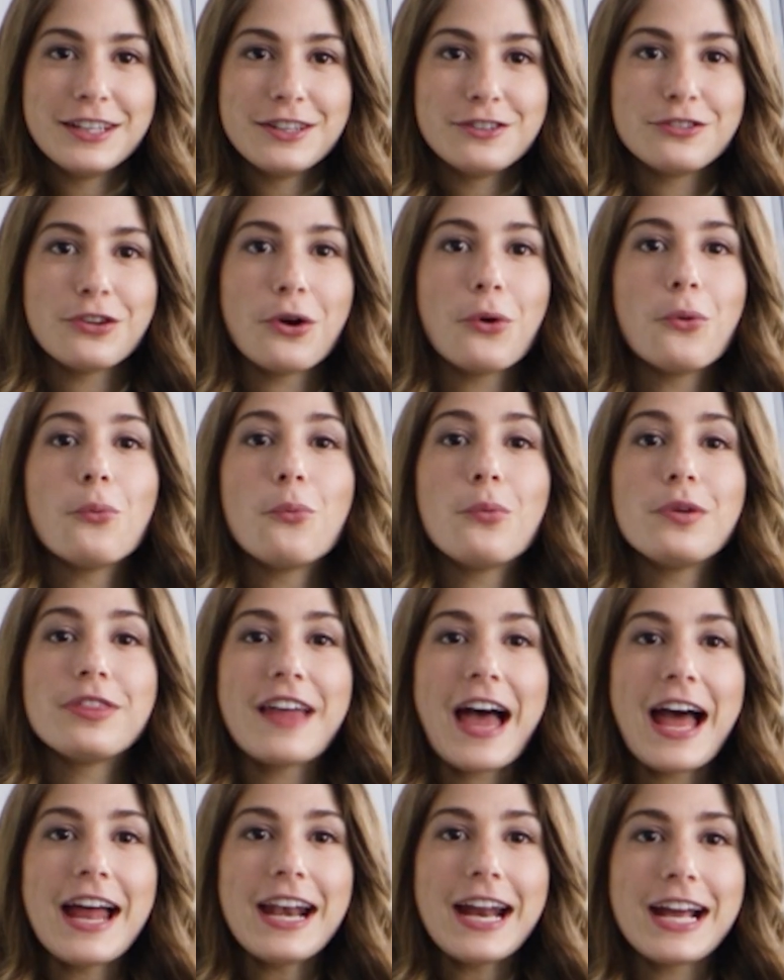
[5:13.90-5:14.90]
So with
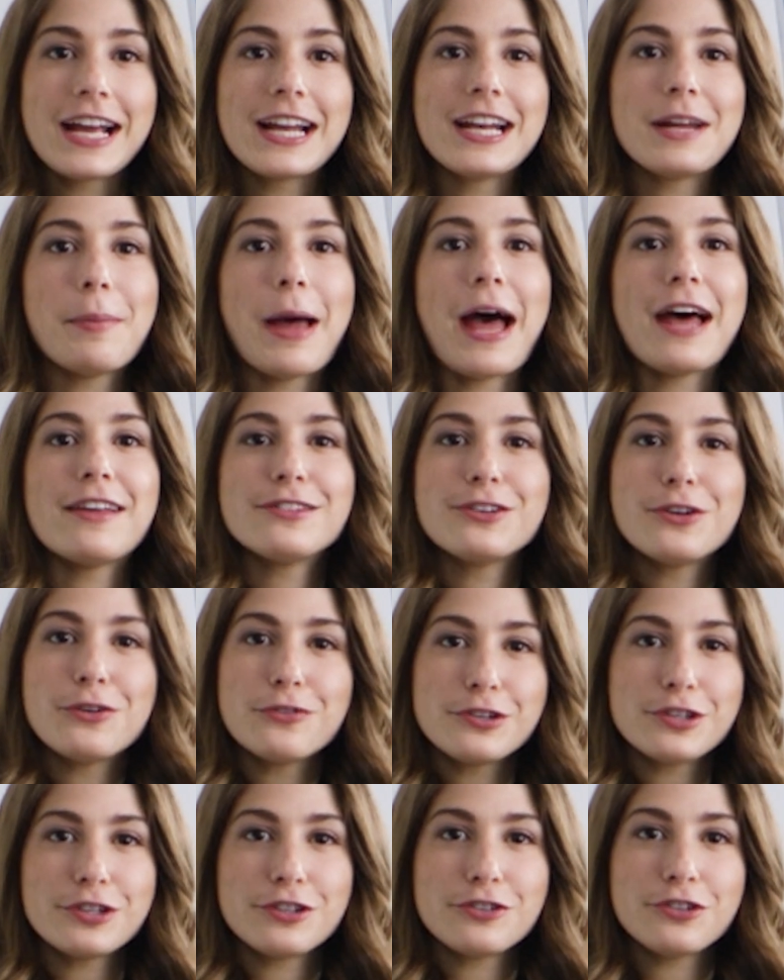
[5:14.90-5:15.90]
that, I'm going to pass it
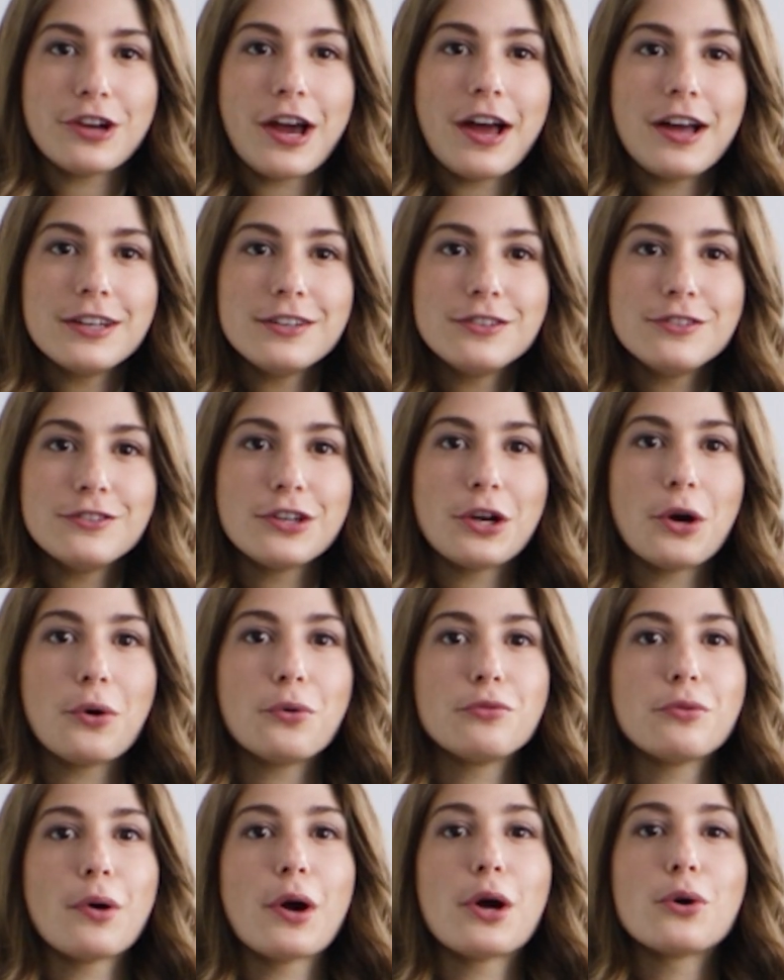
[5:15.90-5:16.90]
over to John to
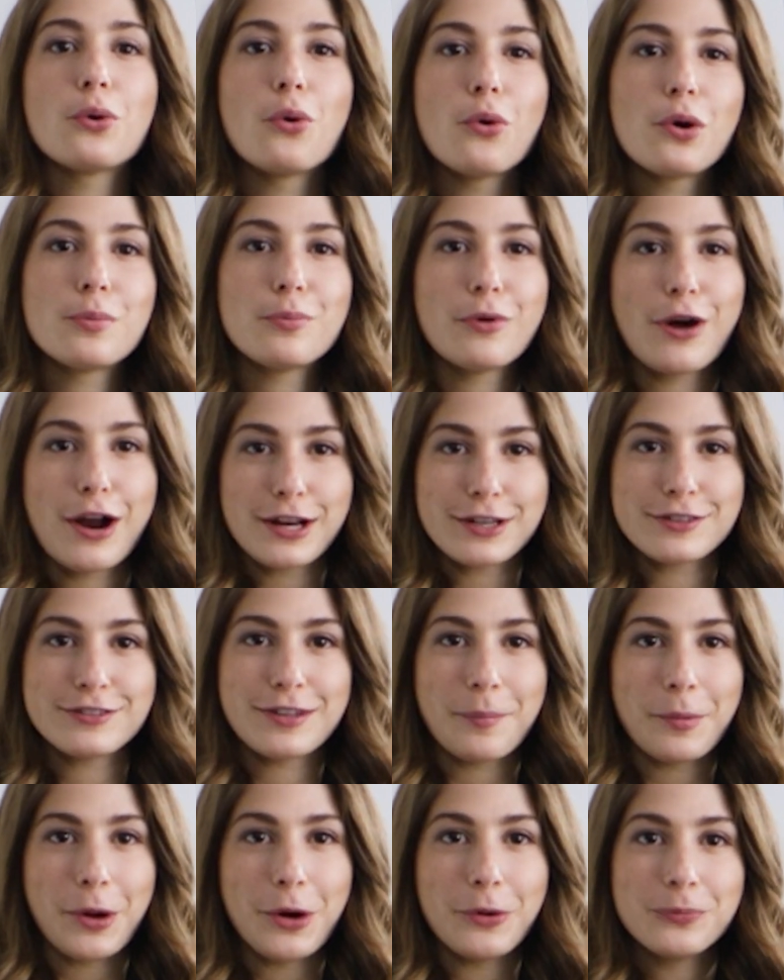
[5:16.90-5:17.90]
go through our core product
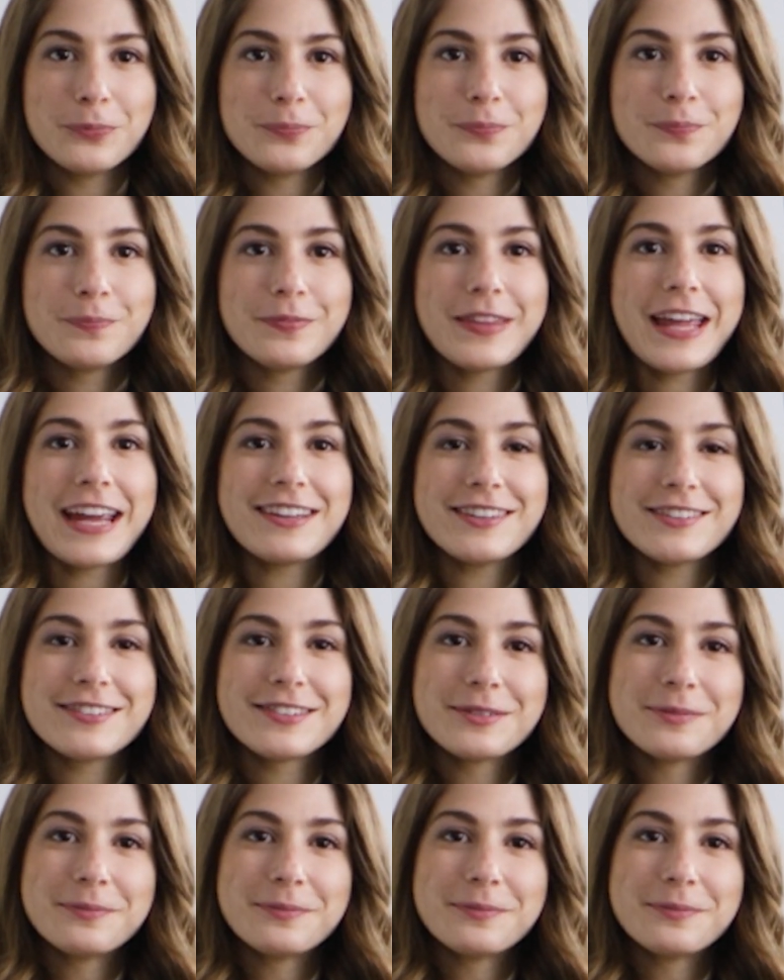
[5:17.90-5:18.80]
demo. Thanks.